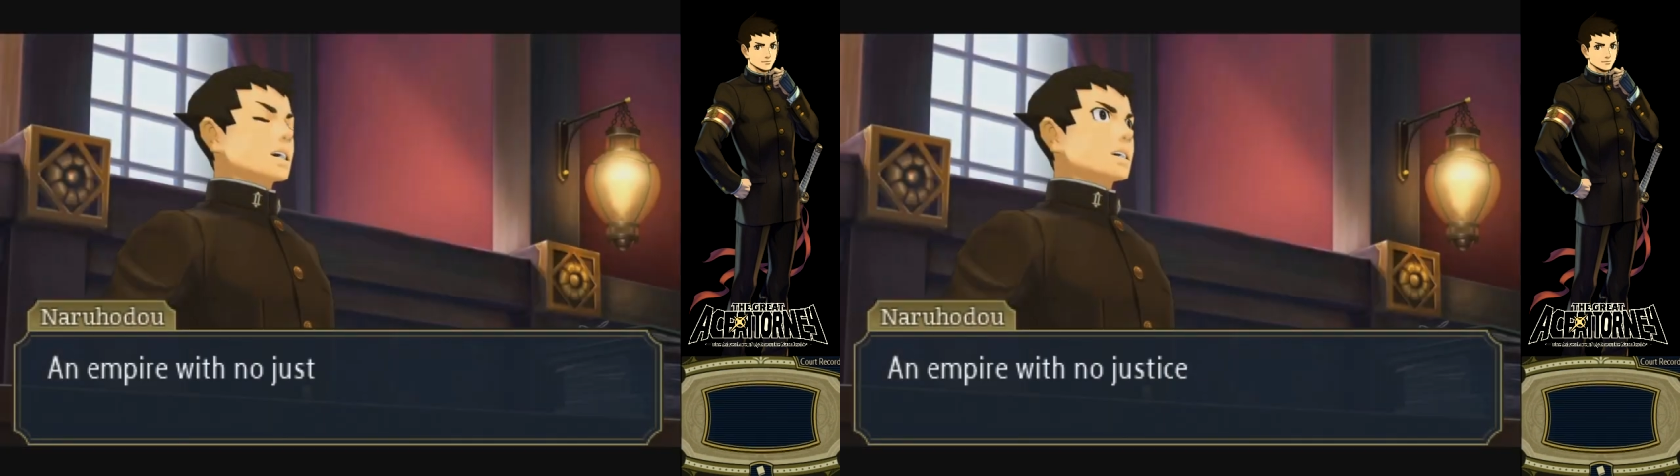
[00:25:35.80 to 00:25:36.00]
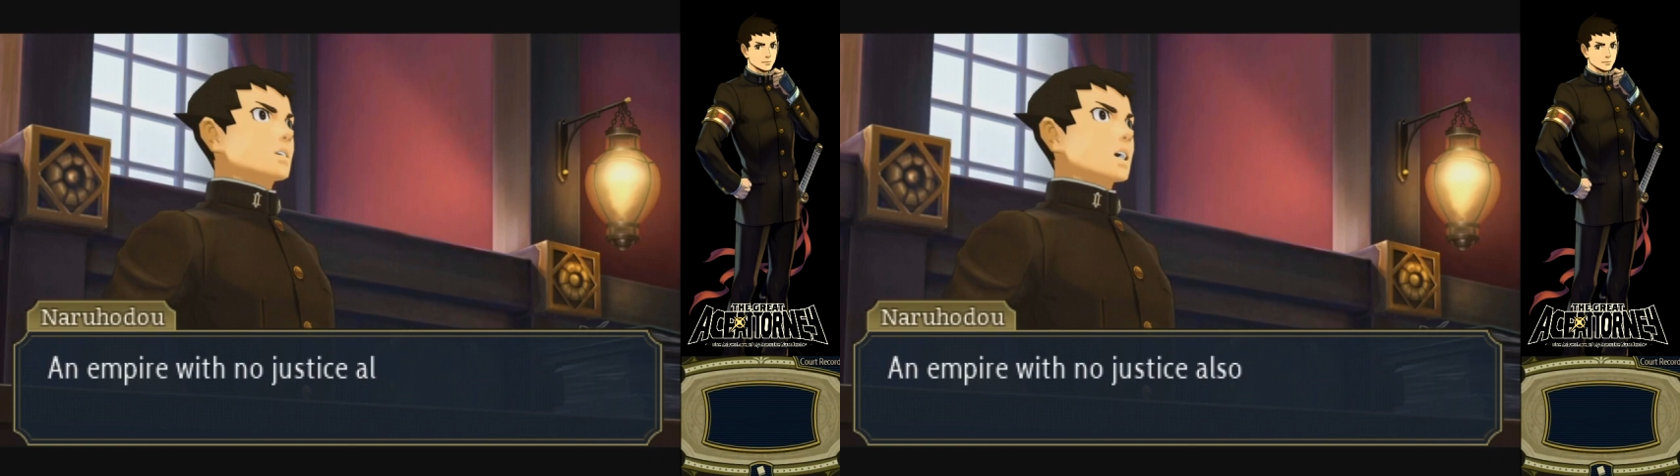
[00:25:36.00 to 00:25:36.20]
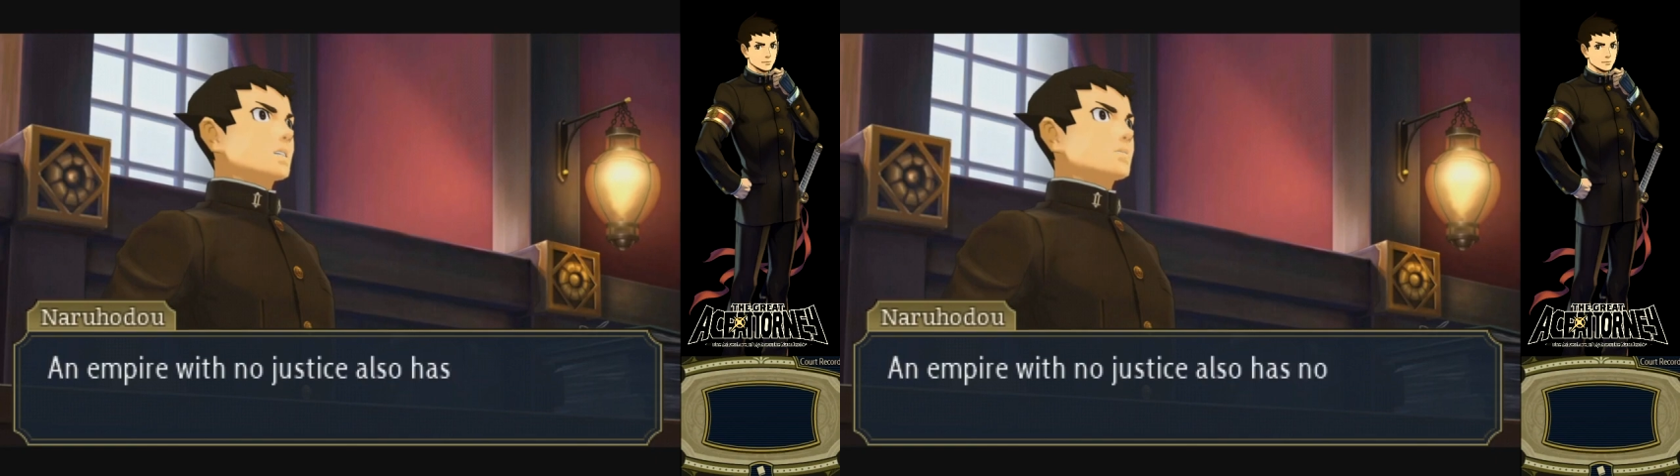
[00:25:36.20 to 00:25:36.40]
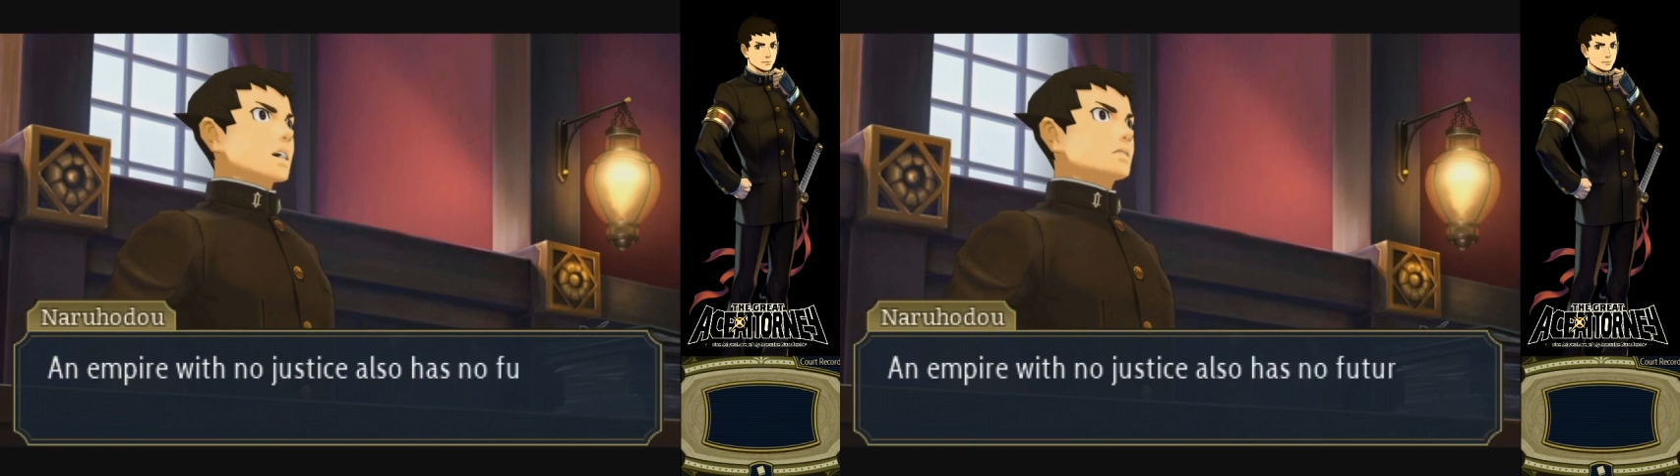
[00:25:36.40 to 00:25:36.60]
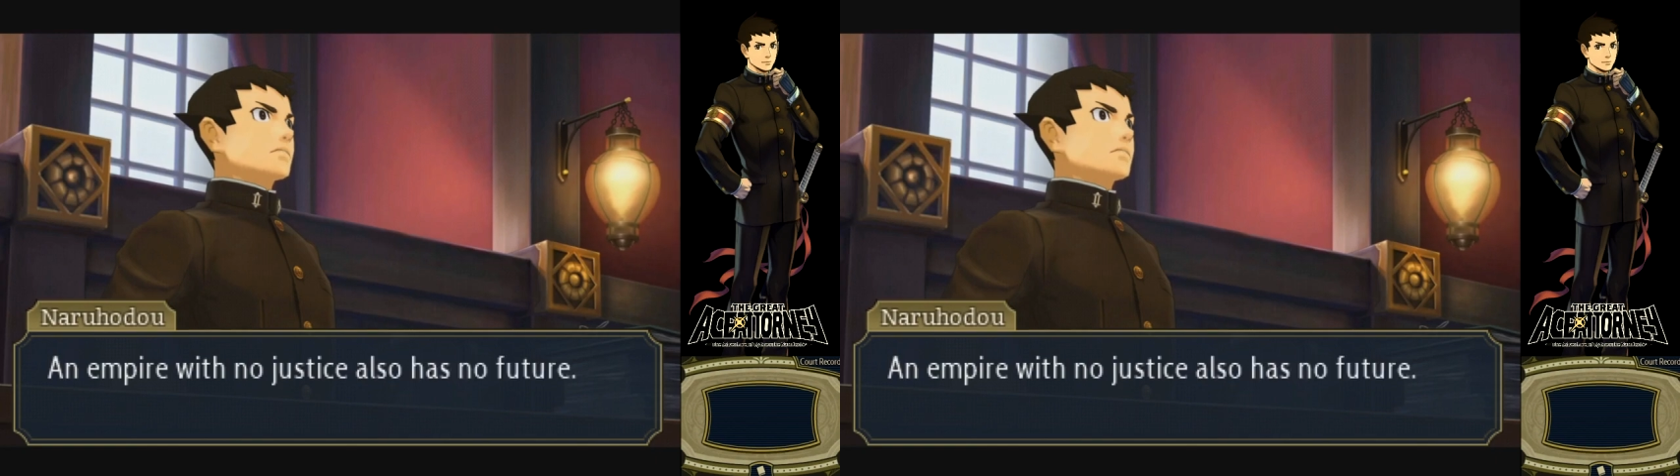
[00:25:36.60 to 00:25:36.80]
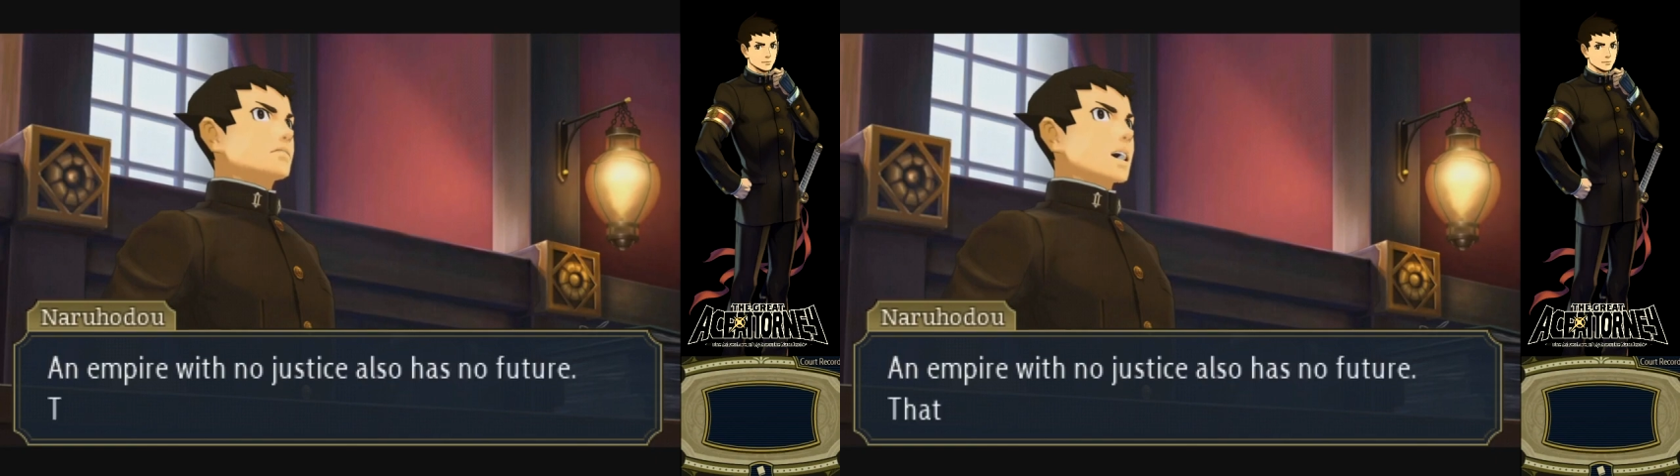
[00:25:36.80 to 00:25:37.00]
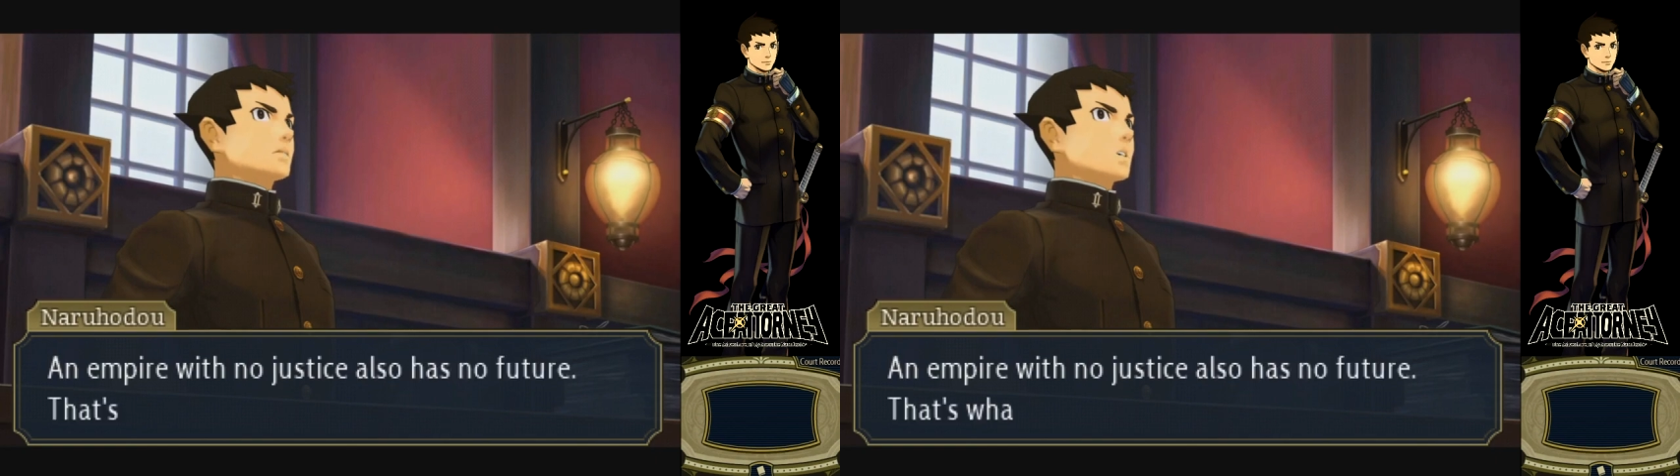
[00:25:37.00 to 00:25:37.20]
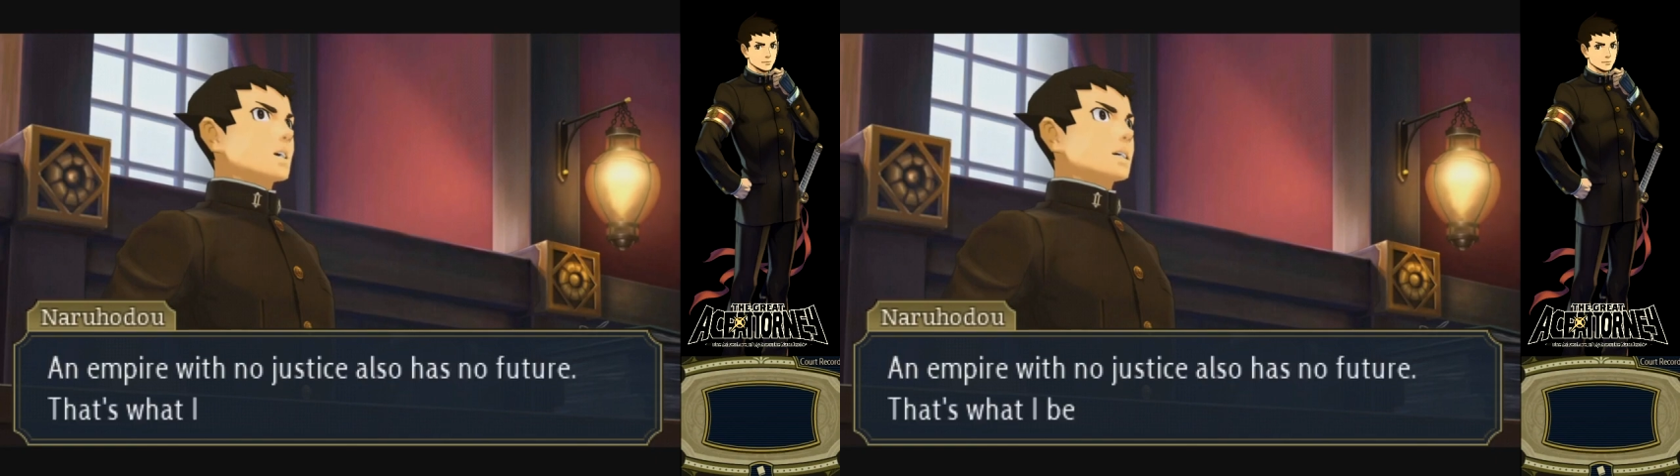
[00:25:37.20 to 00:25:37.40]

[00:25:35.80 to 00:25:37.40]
An empire with no justice has no